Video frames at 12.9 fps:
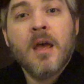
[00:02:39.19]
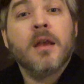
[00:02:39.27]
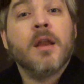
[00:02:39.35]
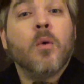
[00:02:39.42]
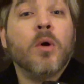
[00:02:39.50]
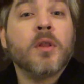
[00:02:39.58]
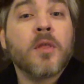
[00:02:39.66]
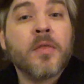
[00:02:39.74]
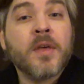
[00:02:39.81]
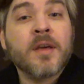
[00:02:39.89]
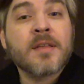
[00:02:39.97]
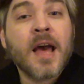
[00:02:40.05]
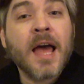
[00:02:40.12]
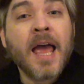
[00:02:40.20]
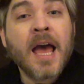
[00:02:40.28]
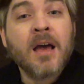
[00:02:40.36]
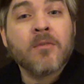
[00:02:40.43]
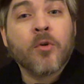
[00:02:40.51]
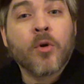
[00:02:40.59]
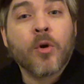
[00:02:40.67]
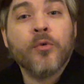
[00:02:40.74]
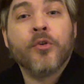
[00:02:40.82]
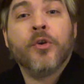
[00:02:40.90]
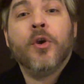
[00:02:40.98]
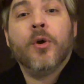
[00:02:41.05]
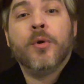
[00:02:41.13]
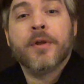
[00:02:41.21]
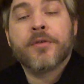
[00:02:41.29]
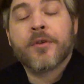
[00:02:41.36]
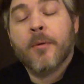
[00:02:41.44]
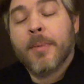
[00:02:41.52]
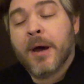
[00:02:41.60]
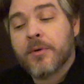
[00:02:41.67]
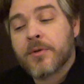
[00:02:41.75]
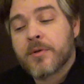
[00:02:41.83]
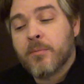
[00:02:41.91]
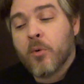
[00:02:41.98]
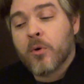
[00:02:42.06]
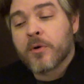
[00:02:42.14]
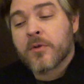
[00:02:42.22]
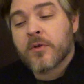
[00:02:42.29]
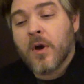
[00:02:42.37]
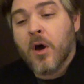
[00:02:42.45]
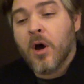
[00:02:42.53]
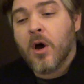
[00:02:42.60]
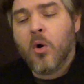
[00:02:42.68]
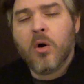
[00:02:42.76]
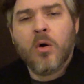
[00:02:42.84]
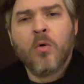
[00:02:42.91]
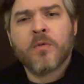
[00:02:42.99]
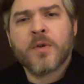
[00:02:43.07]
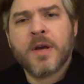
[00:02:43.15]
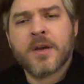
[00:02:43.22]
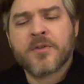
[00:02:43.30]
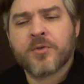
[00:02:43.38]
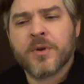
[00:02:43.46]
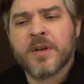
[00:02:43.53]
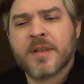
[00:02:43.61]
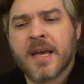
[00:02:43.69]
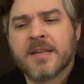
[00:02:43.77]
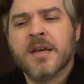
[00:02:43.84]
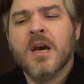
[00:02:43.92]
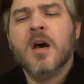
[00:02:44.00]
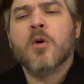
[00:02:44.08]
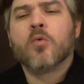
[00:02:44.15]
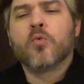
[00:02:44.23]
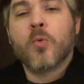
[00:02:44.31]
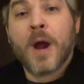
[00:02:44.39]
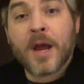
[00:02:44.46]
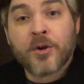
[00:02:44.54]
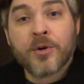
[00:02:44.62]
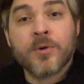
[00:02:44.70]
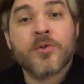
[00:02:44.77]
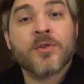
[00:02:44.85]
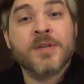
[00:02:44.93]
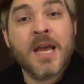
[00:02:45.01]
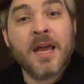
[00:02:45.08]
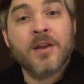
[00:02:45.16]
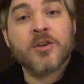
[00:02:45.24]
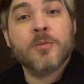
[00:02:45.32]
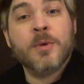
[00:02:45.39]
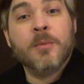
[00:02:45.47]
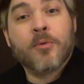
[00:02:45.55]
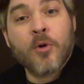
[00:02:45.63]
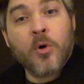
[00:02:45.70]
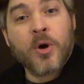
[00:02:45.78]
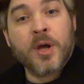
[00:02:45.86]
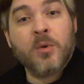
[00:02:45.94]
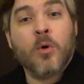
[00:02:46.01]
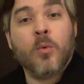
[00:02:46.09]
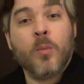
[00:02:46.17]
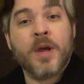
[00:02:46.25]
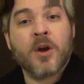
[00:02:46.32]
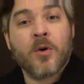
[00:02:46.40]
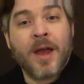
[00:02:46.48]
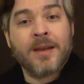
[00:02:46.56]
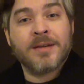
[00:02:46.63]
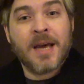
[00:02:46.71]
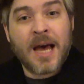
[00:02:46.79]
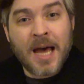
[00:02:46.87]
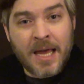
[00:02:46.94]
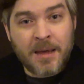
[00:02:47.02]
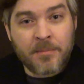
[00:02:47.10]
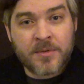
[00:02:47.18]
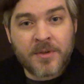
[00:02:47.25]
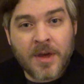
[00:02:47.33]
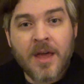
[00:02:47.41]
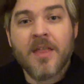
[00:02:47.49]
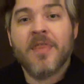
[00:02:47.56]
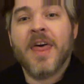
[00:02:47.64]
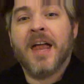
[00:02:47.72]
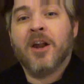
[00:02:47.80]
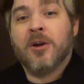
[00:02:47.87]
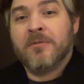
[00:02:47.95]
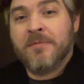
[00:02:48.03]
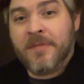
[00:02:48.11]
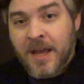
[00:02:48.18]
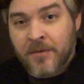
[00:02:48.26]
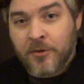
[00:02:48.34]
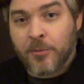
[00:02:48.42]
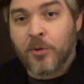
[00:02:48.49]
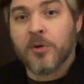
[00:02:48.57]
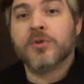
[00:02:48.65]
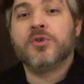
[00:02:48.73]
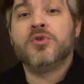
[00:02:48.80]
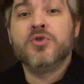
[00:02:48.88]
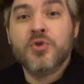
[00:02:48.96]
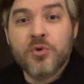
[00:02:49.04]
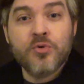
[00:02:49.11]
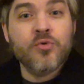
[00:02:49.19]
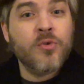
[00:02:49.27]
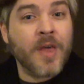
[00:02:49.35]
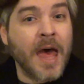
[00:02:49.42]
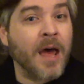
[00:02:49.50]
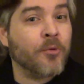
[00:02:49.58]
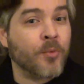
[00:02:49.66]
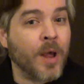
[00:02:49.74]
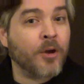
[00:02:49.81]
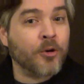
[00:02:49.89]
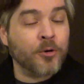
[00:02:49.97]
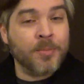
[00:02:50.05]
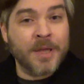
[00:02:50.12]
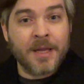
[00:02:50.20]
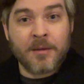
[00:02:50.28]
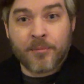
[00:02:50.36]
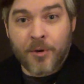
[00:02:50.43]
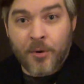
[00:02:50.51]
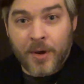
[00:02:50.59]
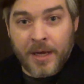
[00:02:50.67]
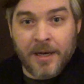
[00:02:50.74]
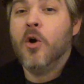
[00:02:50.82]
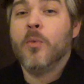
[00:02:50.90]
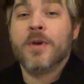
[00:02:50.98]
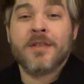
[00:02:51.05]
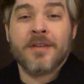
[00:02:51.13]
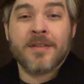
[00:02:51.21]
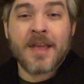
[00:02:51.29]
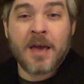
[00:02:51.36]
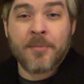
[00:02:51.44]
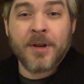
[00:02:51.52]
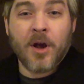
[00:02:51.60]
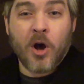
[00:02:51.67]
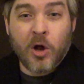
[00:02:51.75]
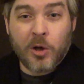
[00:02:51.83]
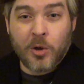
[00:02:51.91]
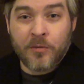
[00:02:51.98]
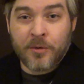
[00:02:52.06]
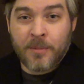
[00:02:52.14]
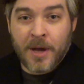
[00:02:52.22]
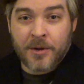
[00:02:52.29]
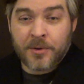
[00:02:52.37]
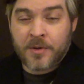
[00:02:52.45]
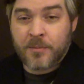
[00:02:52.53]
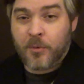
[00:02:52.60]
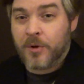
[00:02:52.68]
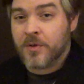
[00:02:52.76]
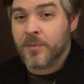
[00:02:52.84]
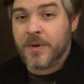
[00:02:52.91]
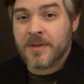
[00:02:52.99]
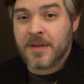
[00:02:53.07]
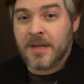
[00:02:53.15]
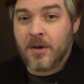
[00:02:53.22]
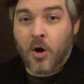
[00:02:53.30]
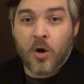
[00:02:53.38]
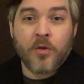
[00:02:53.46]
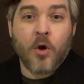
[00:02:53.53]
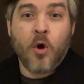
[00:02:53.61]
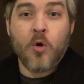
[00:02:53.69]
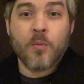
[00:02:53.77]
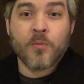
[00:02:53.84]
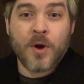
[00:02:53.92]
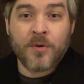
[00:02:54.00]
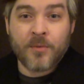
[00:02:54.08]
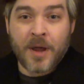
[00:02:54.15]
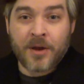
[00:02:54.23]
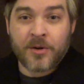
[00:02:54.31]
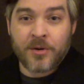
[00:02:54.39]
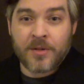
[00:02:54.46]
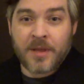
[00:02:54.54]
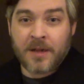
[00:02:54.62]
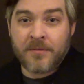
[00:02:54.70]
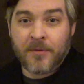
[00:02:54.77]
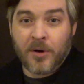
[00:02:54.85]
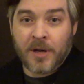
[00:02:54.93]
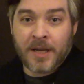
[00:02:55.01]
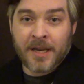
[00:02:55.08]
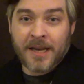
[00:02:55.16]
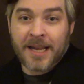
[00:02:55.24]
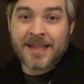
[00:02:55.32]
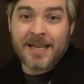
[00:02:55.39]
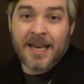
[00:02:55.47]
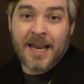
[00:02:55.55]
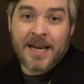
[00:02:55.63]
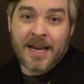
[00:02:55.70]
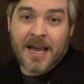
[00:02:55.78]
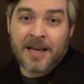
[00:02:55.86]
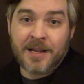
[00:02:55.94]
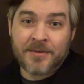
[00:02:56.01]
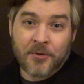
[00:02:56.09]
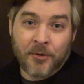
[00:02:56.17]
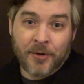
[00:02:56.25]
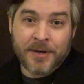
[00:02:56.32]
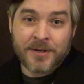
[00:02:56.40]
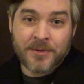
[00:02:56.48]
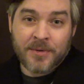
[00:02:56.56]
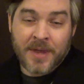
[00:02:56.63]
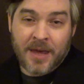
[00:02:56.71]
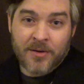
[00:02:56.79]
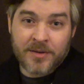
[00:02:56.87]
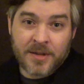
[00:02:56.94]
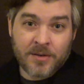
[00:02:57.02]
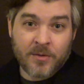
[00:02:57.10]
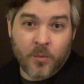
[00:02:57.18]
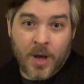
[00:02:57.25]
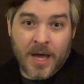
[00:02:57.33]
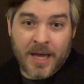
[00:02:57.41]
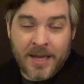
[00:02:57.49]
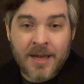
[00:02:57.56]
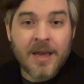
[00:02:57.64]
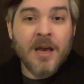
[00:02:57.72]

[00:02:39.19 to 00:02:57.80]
Now, one of the things I have grown to notice about sports over history is that records tend to be broken when we are at times that are favorable to that record being broken. We see this happening all over modern sports. We see all the home run records like falling in like the late 90s, early 2000s. Why?